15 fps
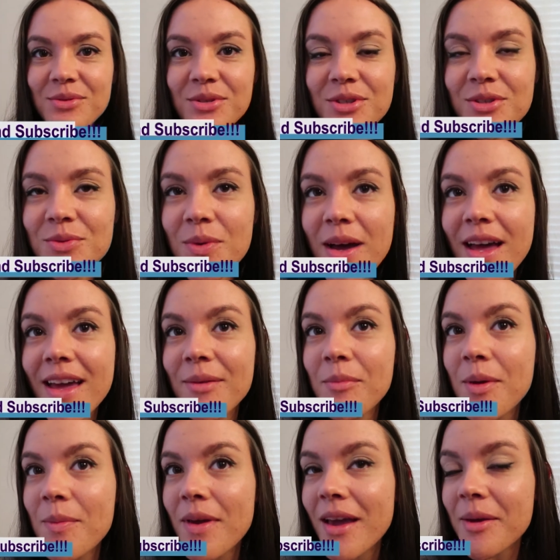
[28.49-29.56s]
which is why
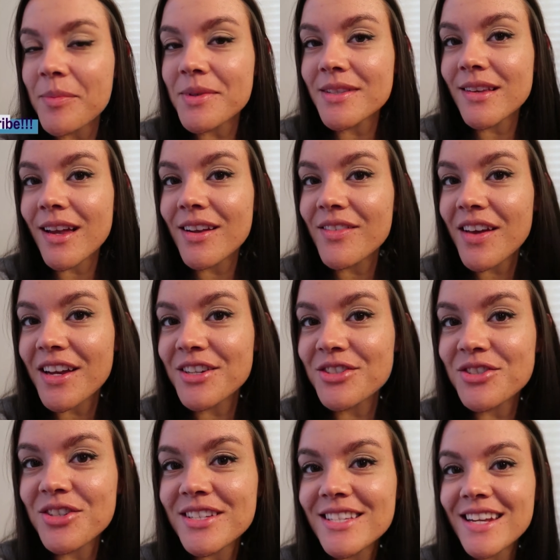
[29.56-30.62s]
my makeup is kind of
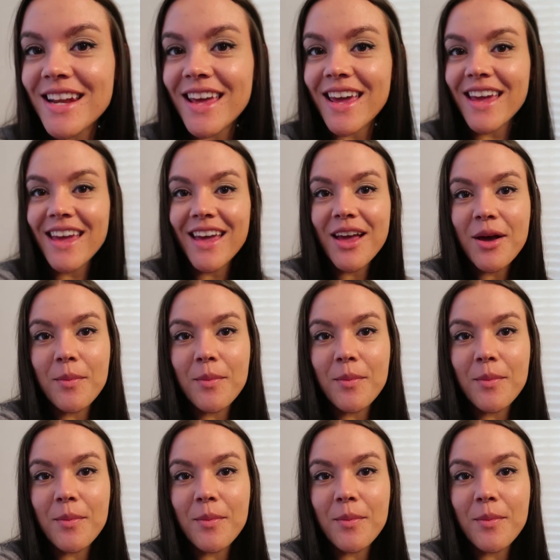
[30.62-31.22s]
extra today.